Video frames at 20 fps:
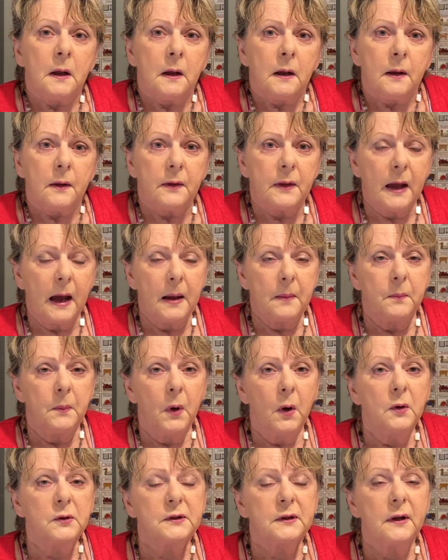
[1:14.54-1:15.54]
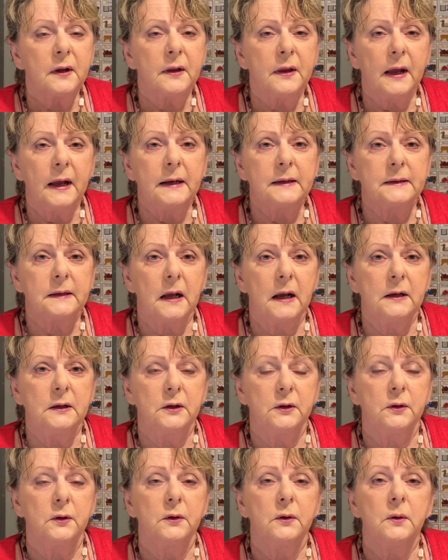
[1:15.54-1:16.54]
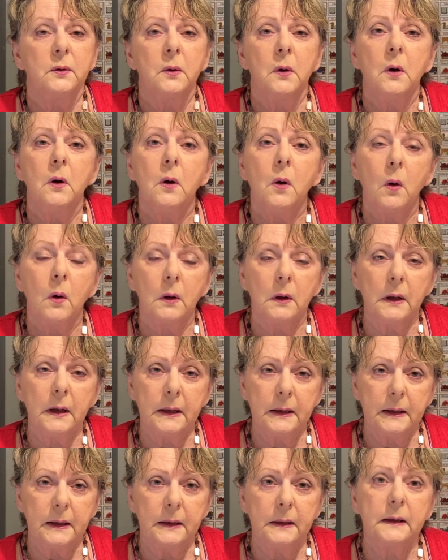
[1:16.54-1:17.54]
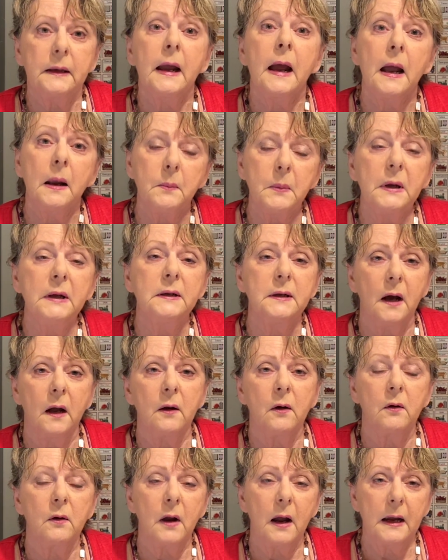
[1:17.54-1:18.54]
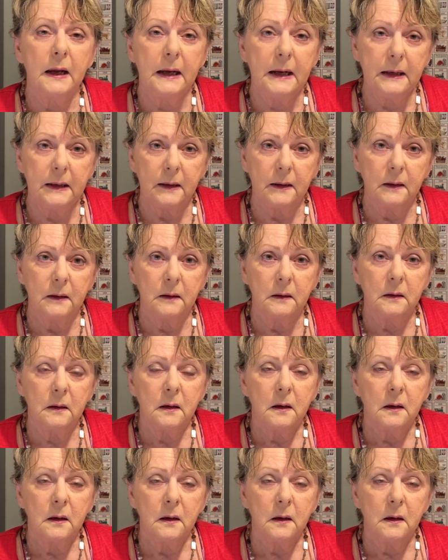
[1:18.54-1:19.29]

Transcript: that most of the things that I do on linen can be done on Aida,